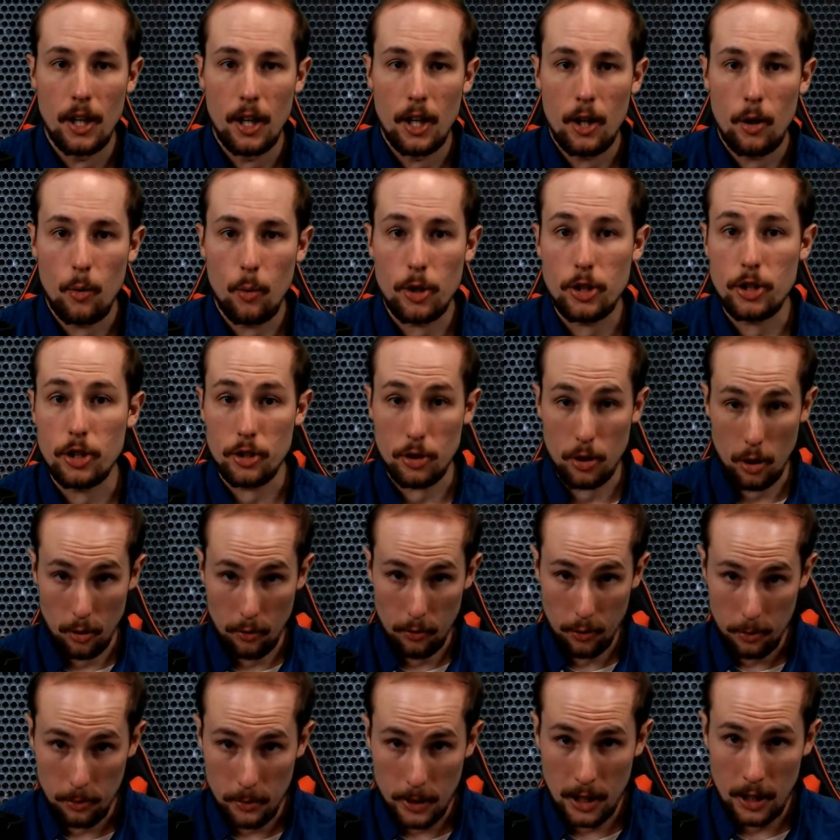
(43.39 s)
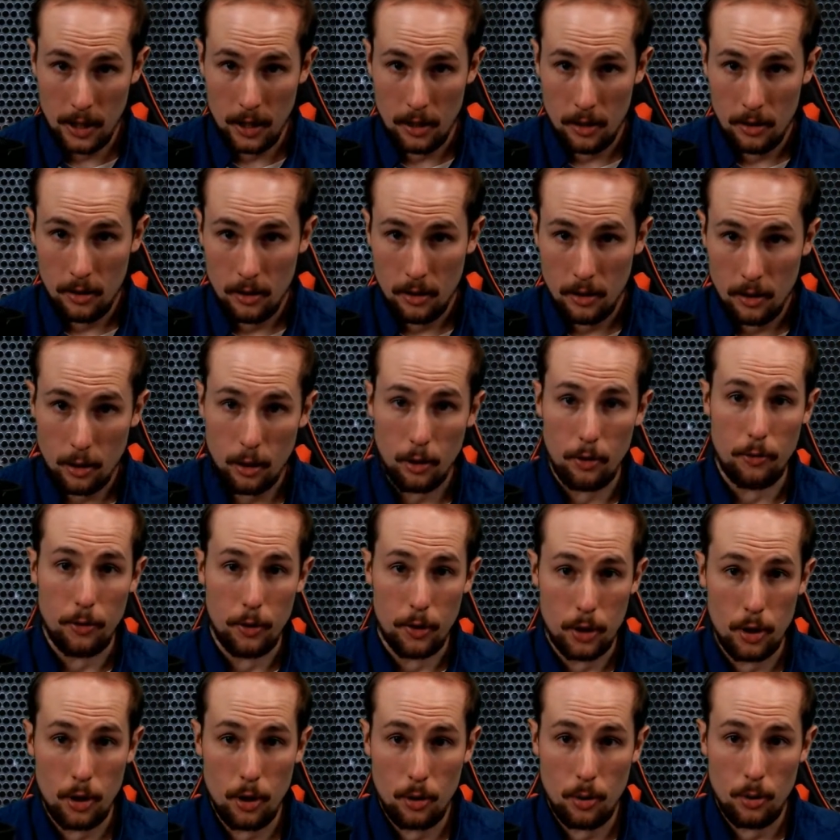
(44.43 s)
which is good for me, good for
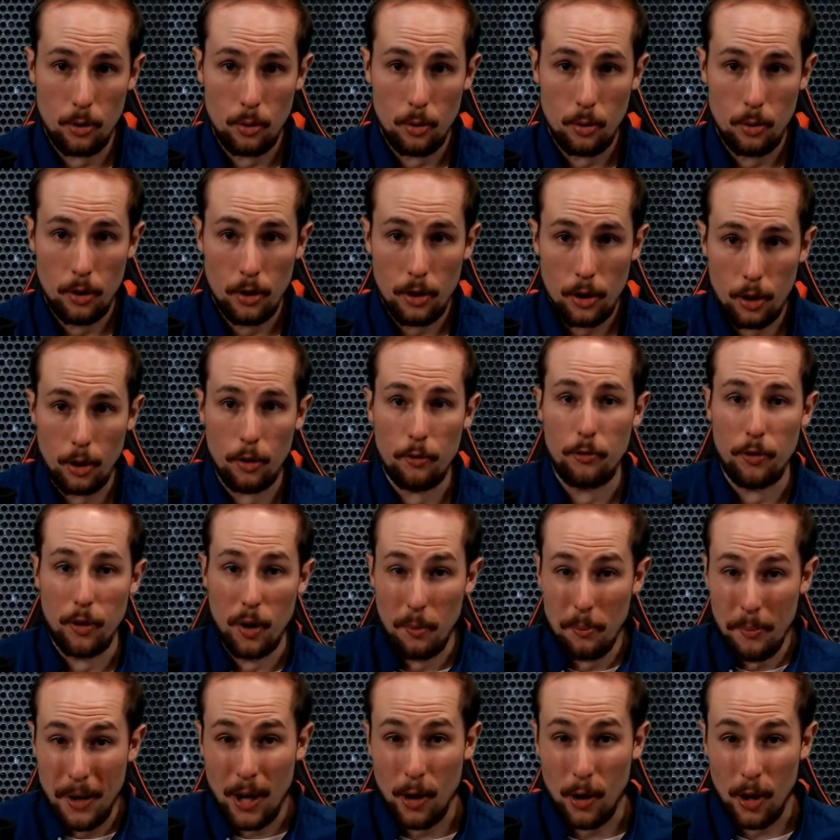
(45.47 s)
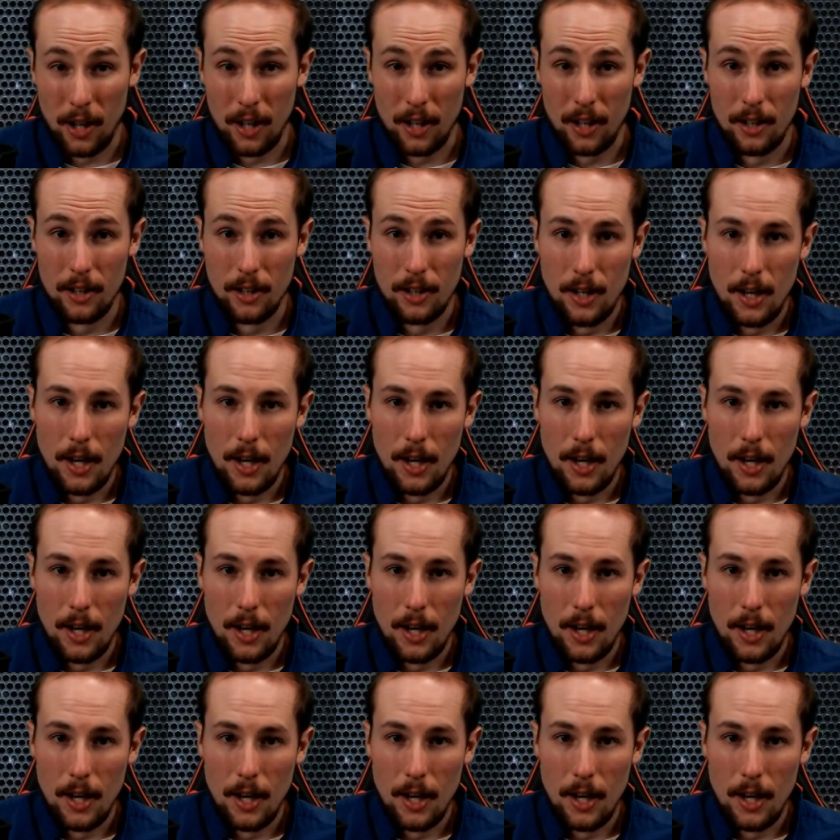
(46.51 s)
you, good for America,